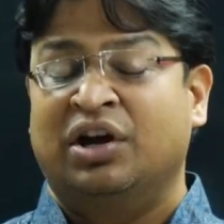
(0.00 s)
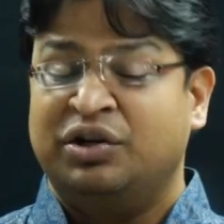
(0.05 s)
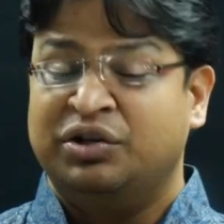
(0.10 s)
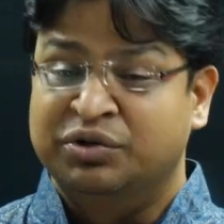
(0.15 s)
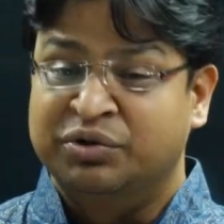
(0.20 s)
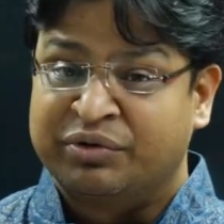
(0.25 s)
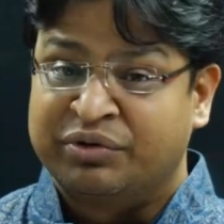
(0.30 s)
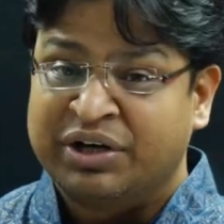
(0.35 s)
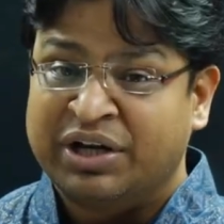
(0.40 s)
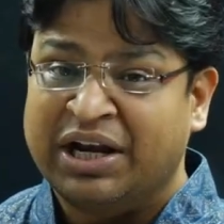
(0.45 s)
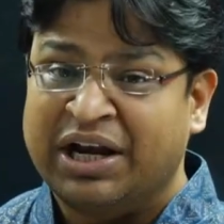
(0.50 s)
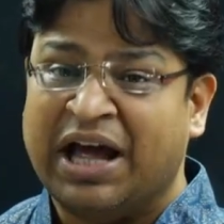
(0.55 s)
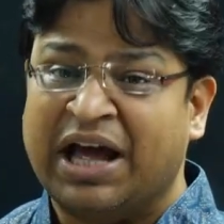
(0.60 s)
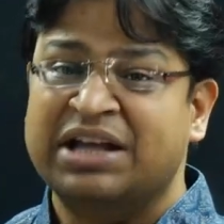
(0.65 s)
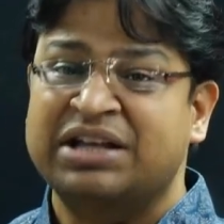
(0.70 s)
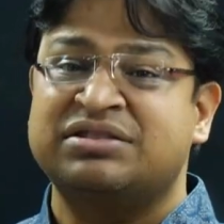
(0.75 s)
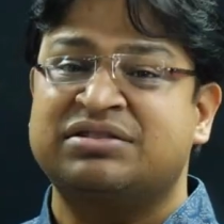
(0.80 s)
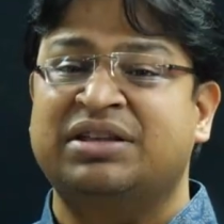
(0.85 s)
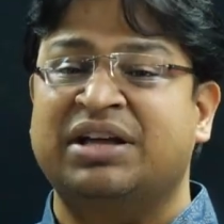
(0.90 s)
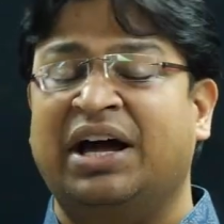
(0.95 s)
You
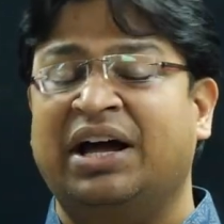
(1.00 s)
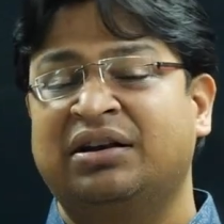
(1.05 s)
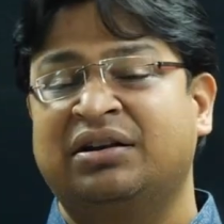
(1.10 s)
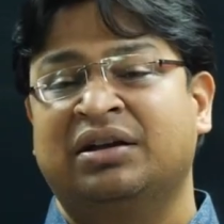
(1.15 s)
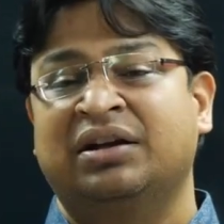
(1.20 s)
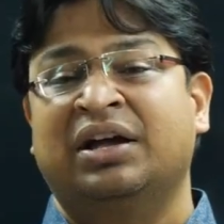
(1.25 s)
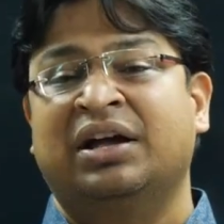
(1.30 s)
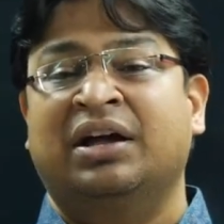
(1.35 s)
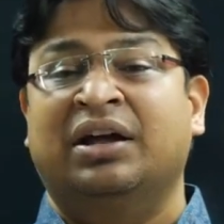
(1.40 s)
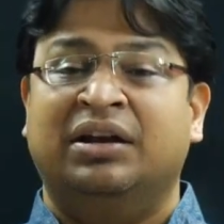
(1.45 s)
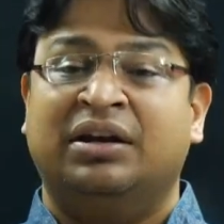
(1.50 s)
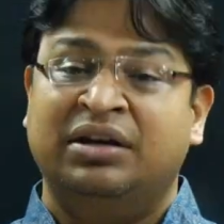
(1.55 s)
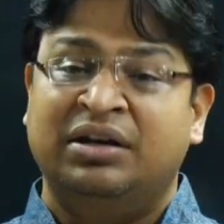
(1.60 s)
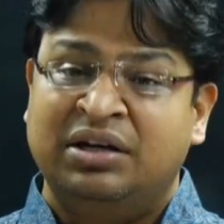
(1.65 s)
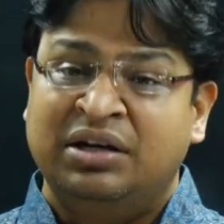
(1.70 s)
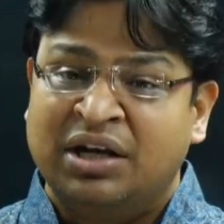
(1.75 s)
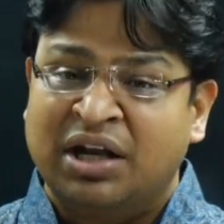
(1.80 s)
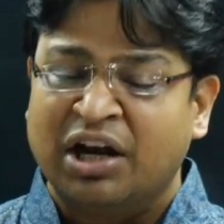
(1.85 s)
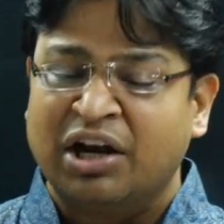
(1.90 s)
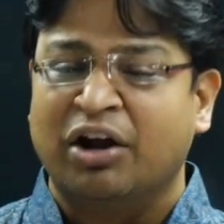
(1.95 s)
realize that
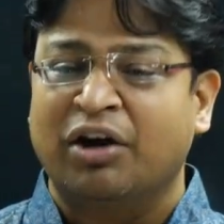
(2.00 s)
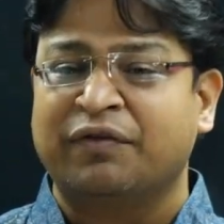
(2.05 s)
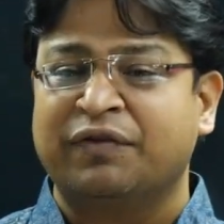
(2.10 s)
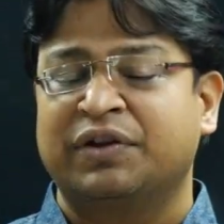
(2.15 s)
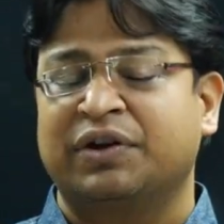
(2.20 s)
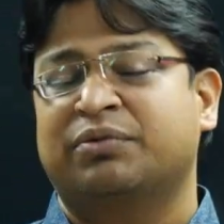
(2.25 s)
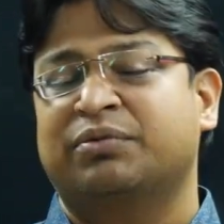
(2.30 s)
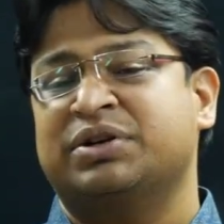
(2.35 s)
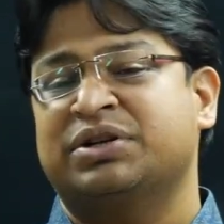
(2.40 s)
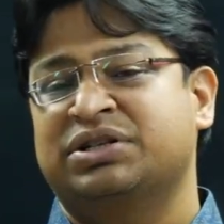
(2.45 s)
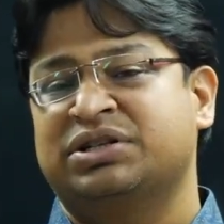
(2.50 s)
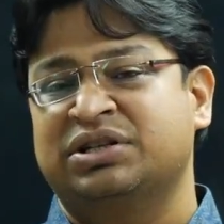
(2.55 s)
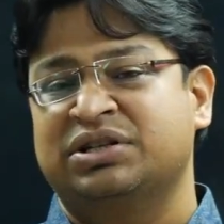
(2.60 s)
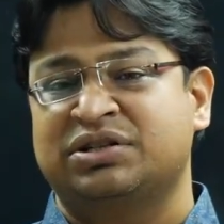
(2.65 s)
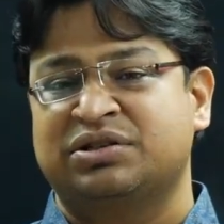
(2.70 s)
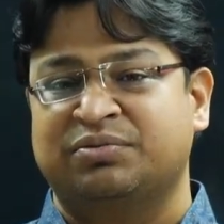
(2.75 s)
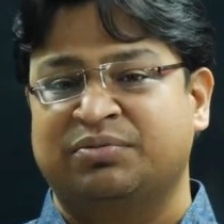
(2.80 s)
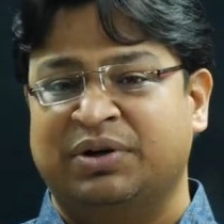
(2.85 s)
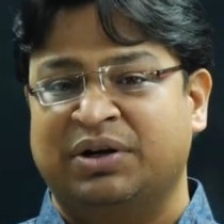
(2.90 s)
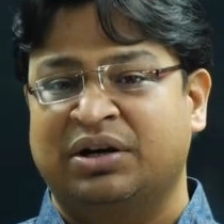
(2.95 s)
none of the
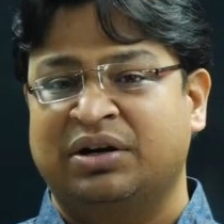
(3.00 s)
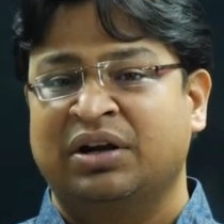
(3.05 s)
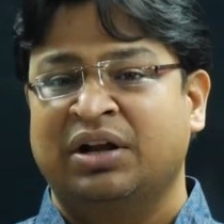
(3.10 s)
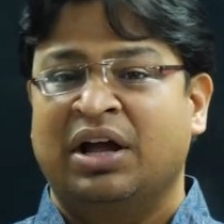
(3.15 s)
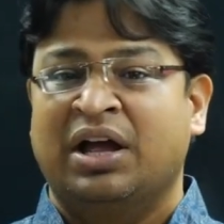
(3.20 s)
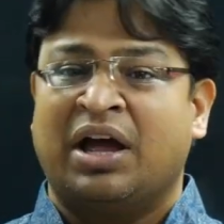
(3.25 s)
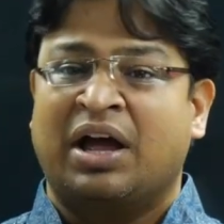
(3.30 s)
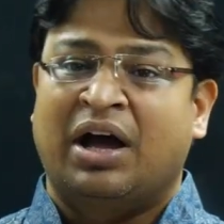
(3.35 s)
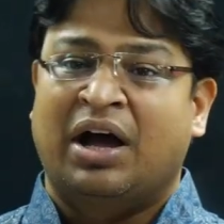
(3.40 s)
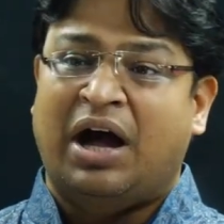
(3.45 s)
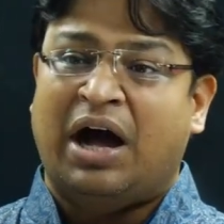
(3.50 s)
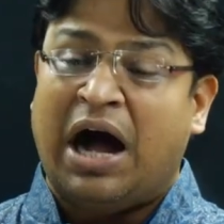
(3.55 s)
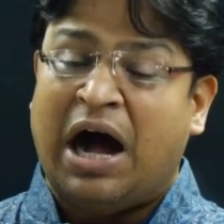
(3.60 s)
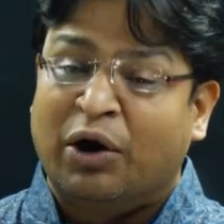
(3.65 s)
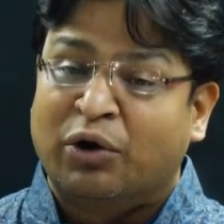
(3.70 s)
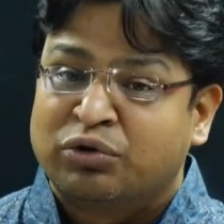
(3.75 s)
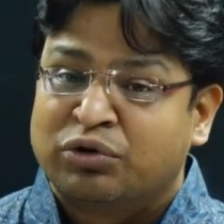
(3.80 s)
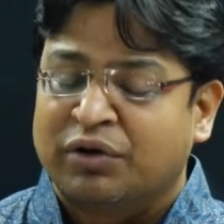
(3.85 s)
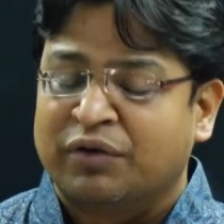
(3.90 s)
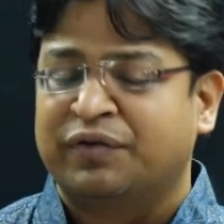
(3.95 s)
questions were
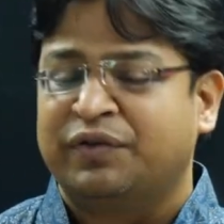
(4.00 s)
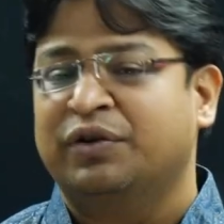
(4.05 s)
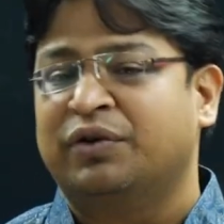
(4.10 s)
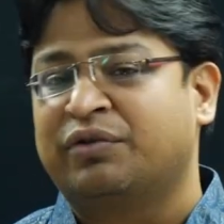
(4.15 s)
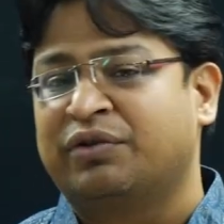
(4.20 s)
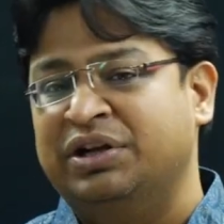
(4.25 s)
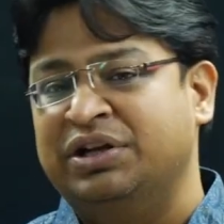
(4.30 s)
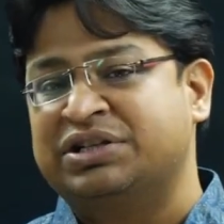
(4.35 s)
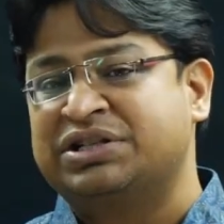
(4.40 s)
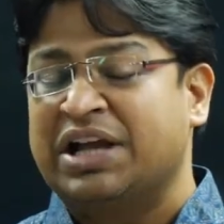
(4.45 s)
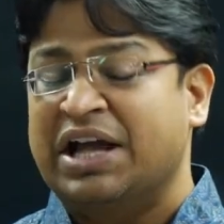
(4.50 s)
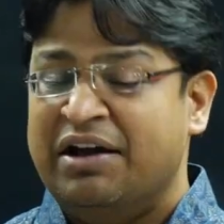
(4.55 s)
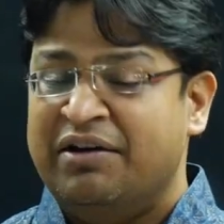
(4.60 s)
out of your reach.